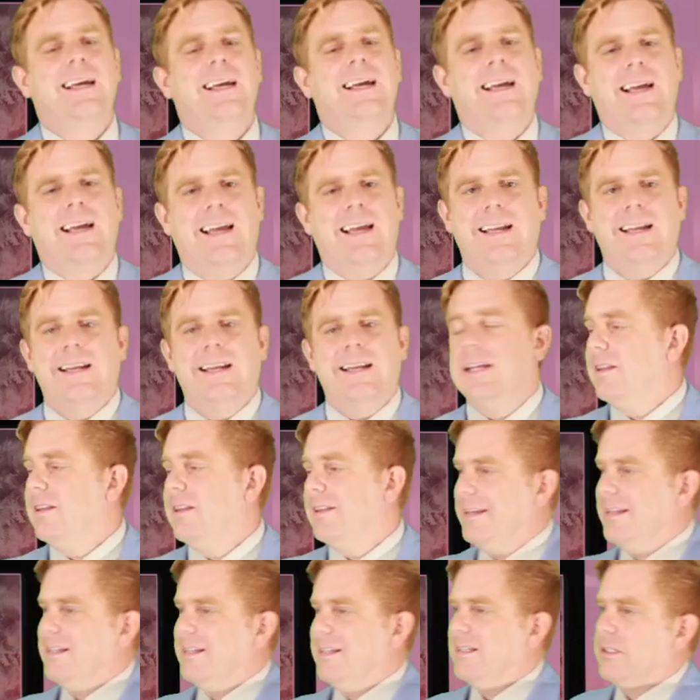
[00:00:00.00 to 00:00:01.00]
in the
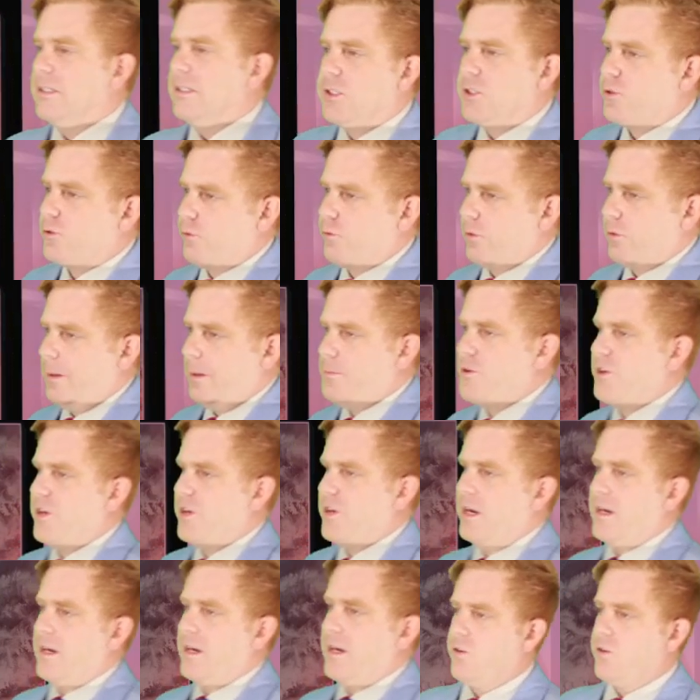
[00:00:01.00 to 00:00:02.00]

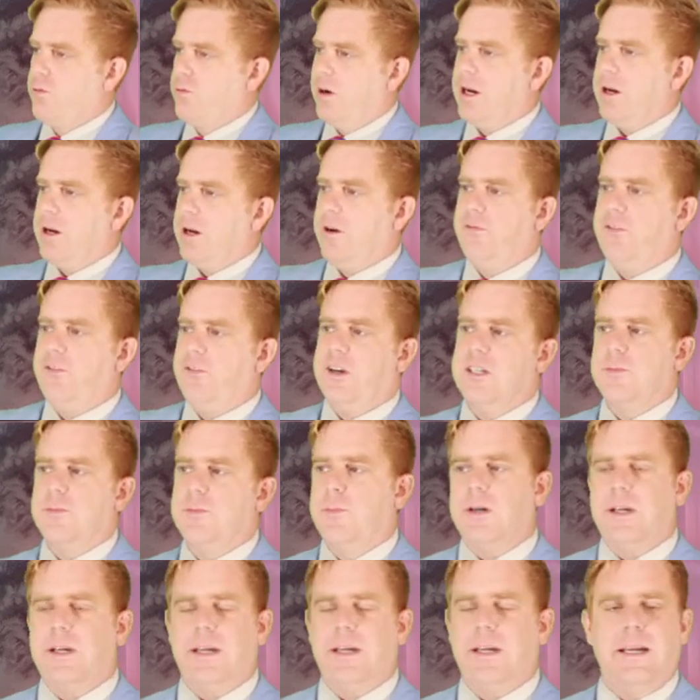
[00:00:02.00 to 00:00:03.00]
description. Twitter,
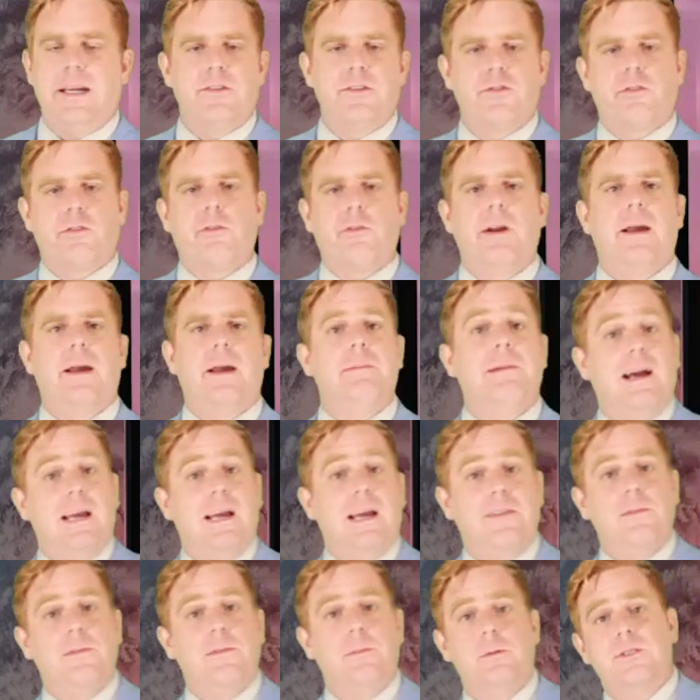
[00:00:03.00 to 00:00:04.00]
Facebook, Instagram. I even
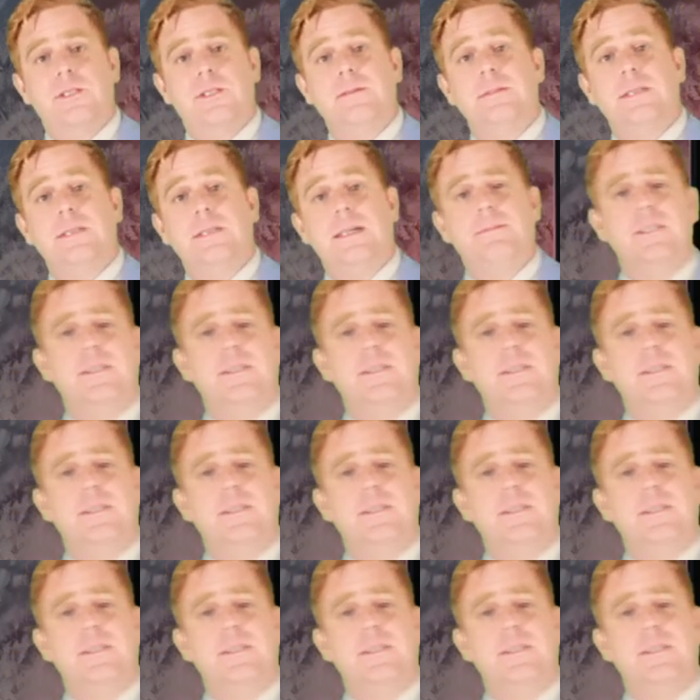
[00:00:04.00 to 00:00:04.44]
post sometimes on